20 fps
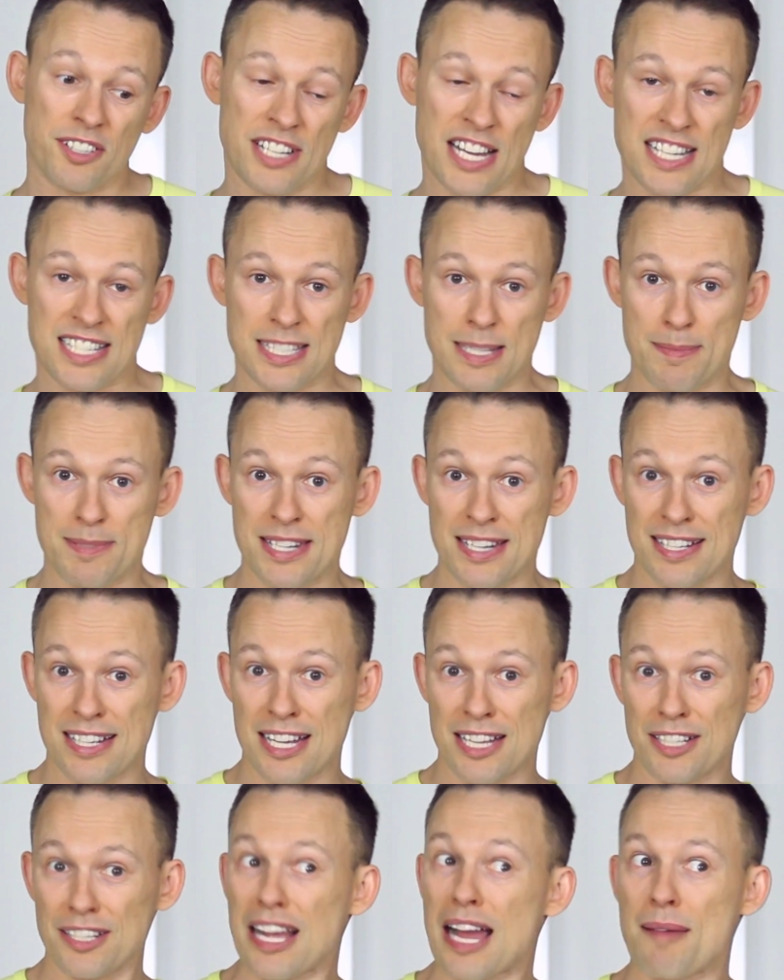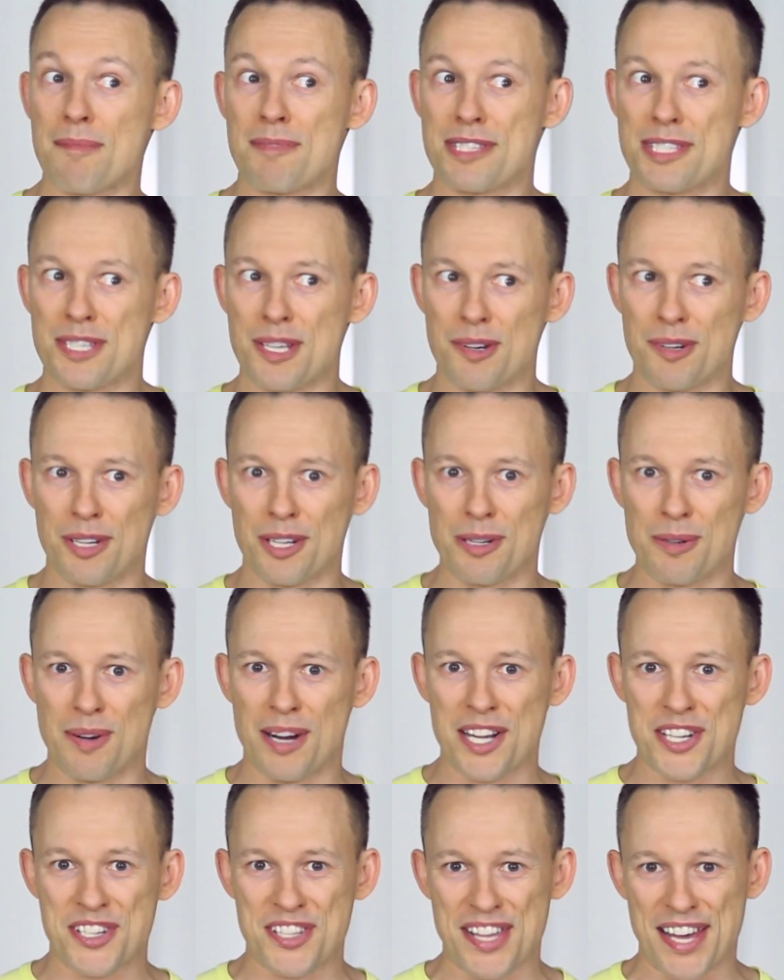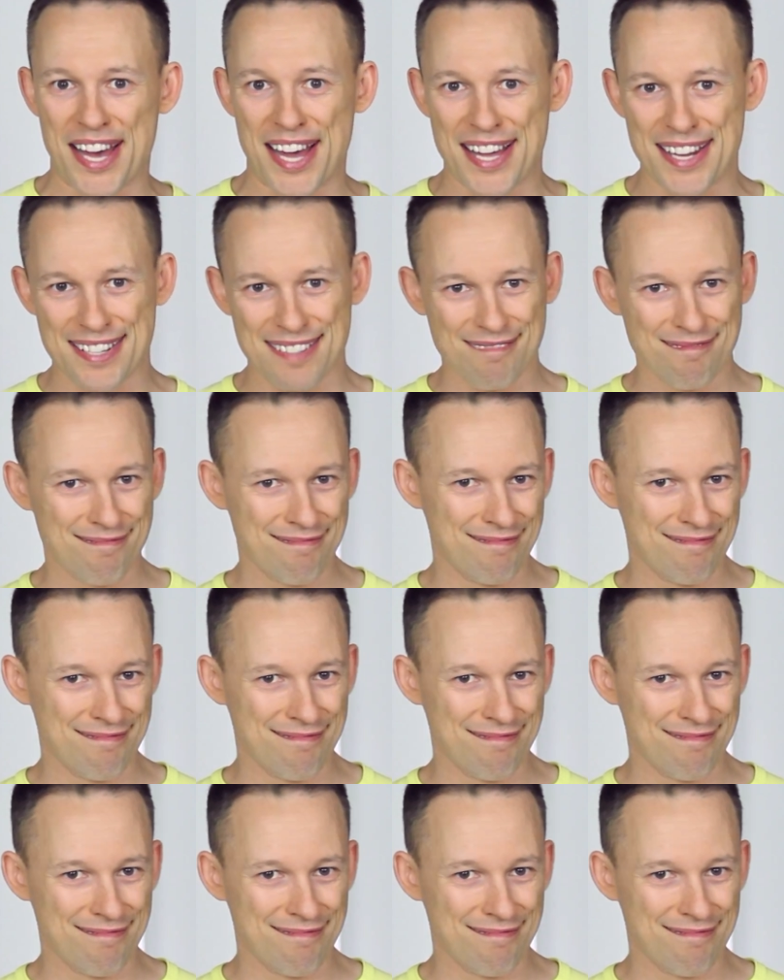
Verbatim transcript: her next lipstick color, I'm so gonna watch that.